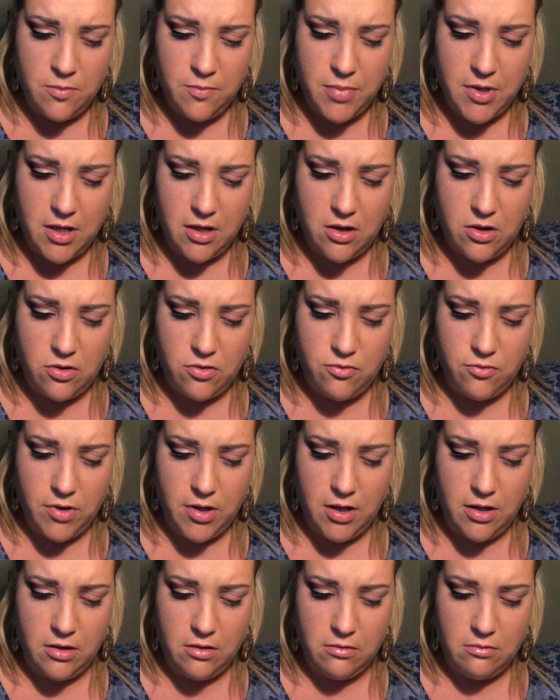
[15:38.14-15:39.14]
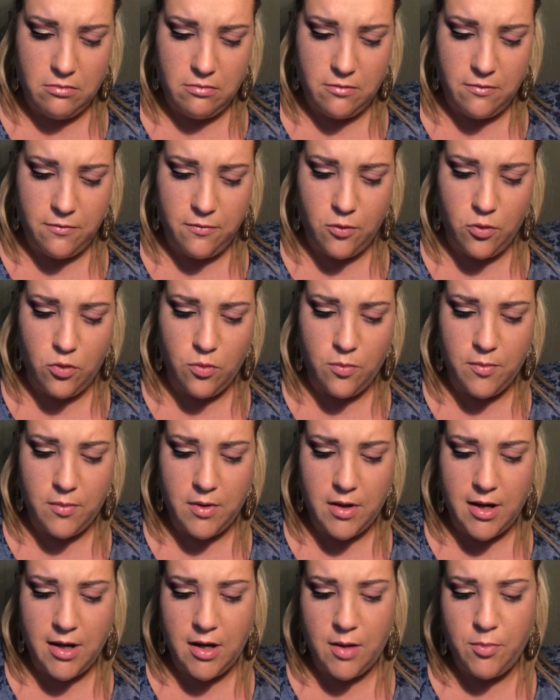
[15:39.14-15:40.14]
big green
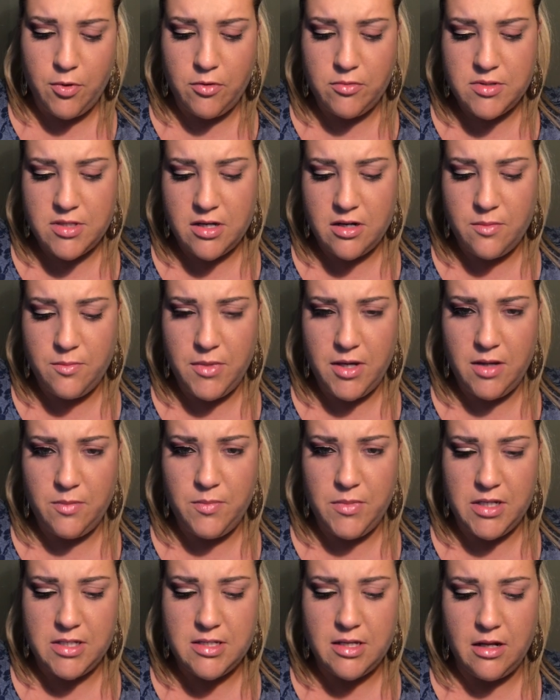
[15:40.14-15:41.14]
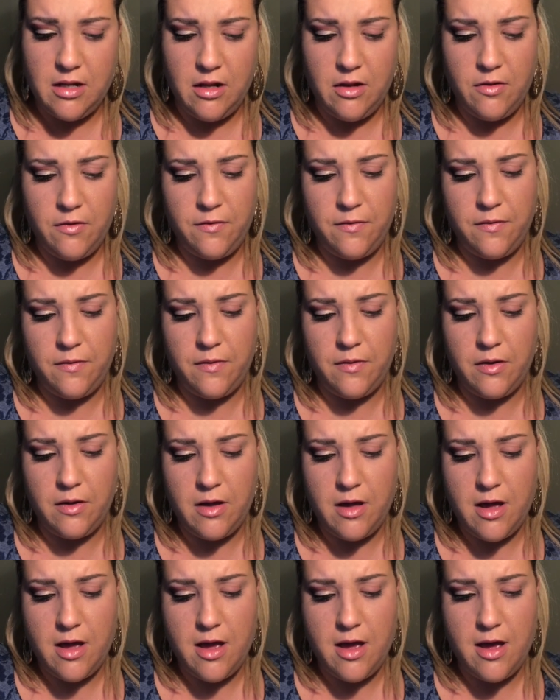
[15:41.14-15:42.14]
foam eyebrows that I made myself.
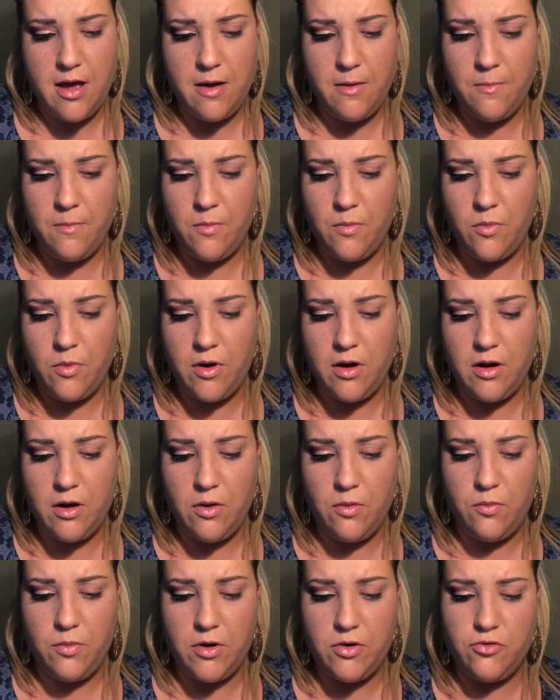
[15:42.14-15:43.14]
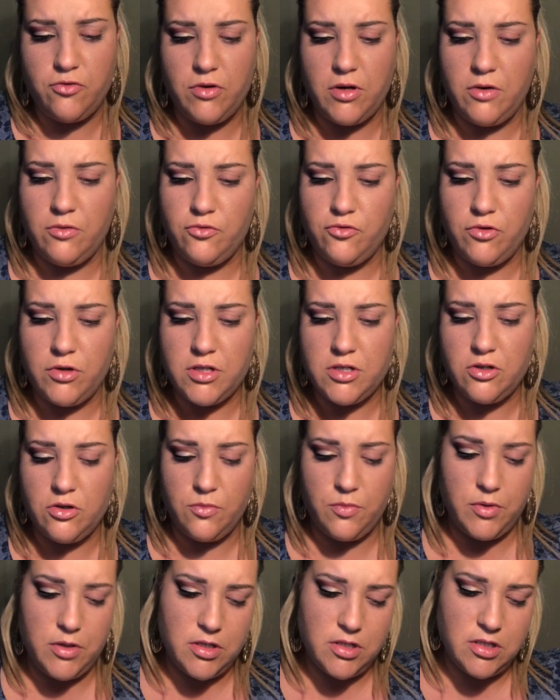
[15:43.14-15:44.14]
When I went out dressed
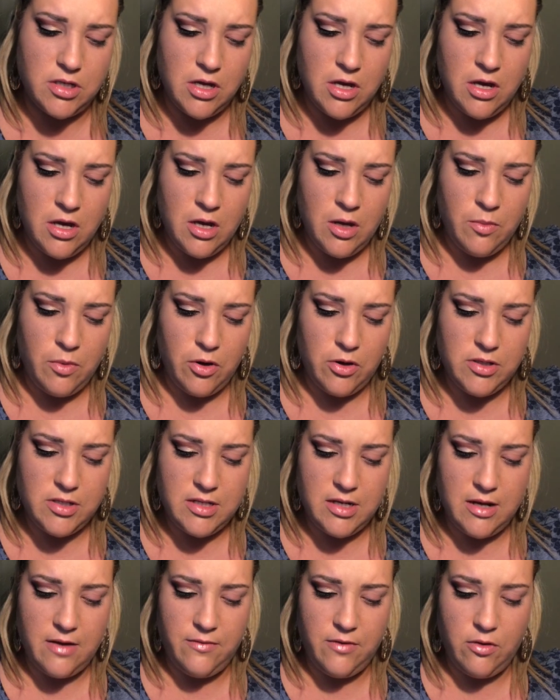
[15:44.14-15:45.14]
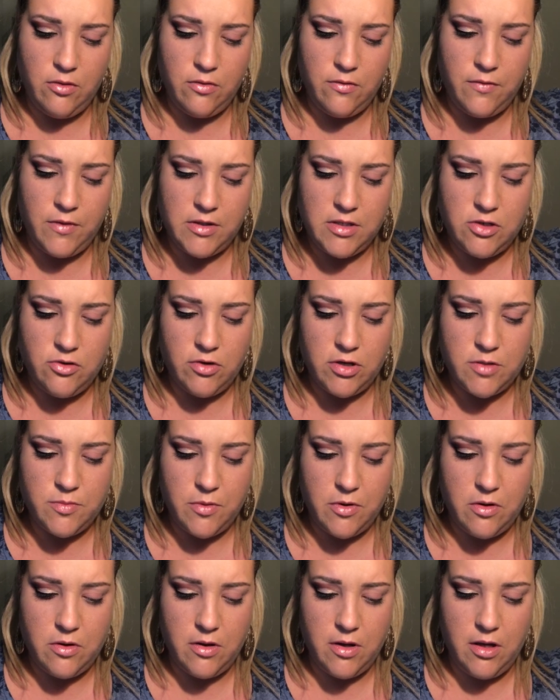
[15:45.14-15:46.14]
up as Poison Ivy to a fancy dress
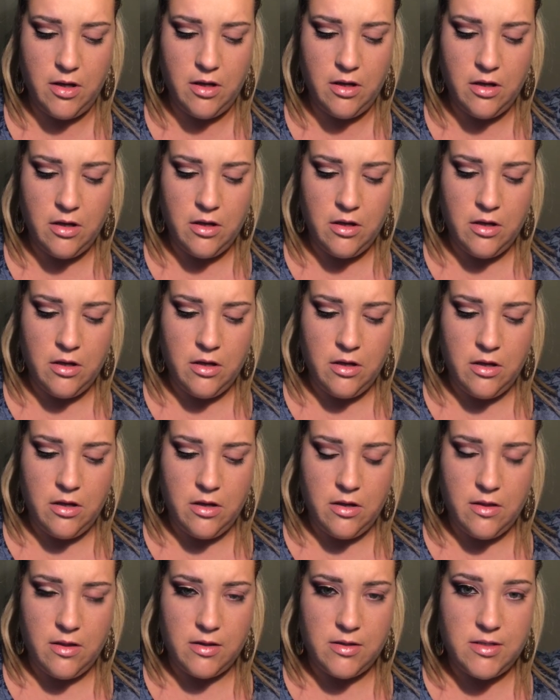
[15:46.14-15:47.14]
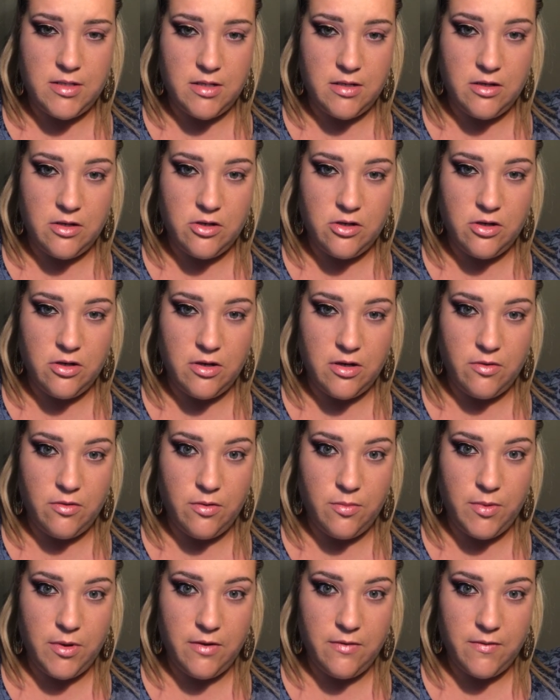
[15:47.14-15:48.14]
party. That didn't turn out
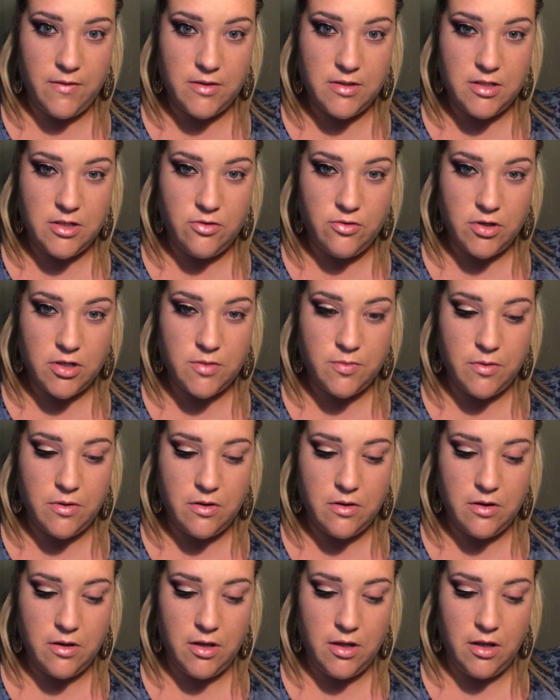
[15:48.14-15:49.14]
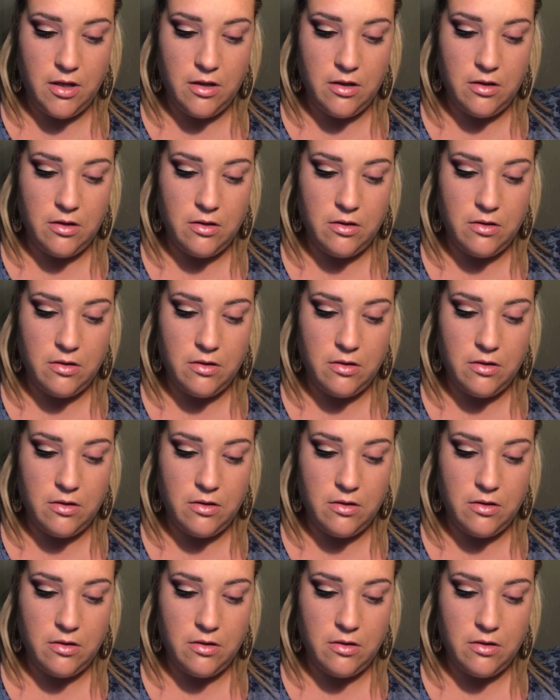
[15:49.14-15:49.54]
to be a fancy dress party.